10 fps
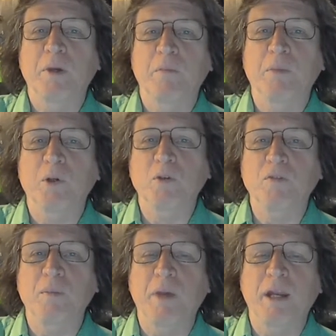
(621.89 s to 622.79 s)

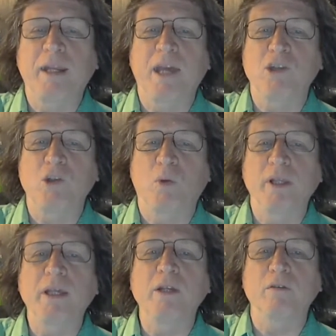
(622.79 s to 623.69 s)
improve the meditation
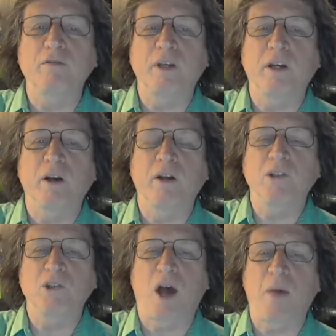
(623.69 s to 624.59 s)
will interfere
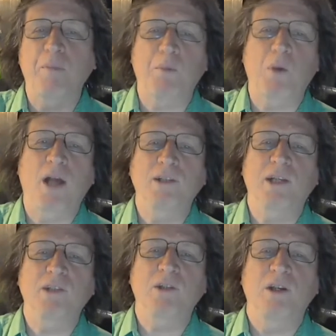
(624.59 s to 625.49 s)
and stop the
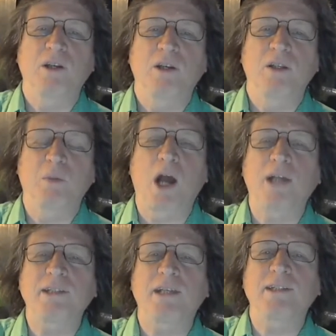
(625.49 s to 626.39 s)
process. The
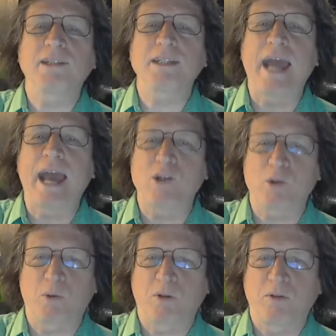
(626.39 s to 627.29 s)
process is
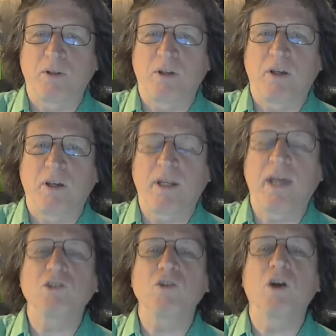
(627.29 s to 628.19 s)
natural. It
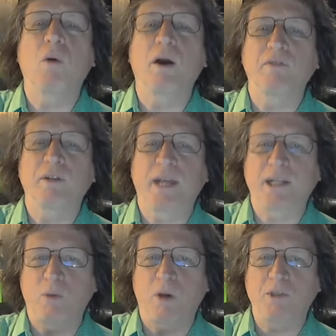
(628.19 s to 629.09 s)
takes no effort.
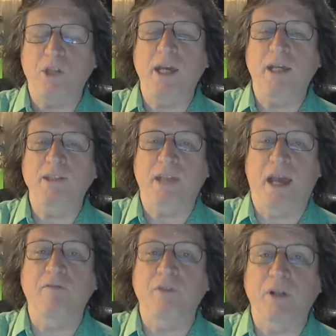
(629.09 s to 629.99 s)
That's why we say it's
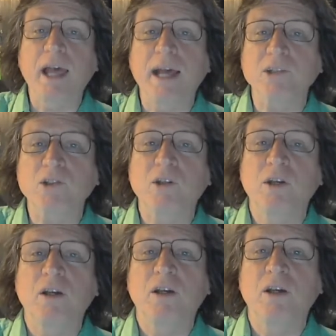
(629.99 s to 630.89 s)
effortless.
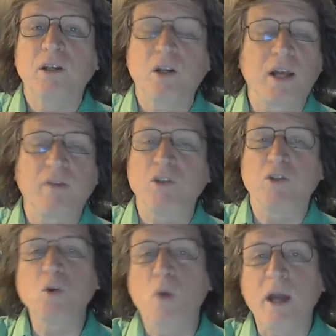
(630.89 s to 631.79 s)
You don't have to
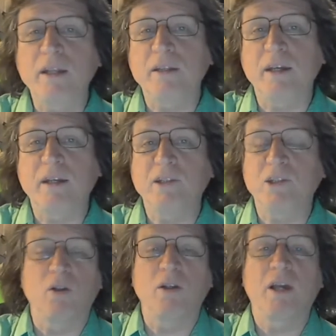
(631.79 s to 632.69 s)
do anything.
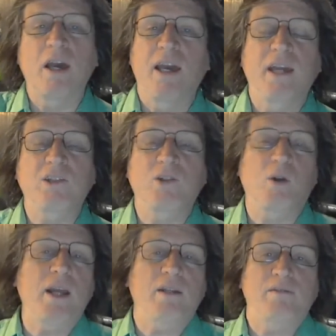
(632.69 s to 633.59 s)
It's
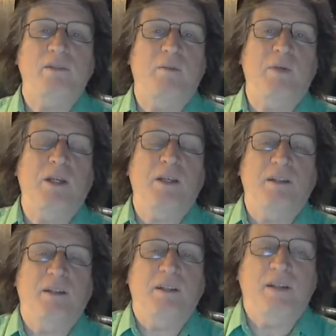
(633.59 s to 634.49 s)
great. I mean,
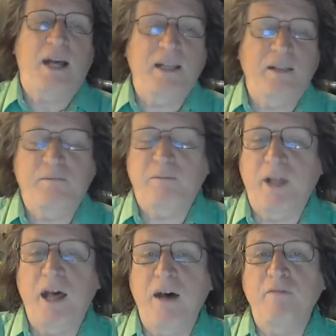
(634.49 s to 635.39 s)
I
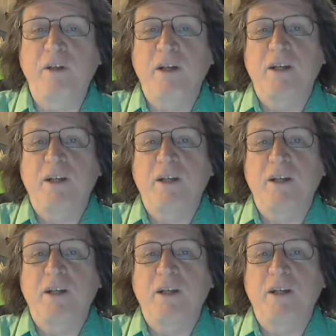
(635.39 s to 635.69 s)
love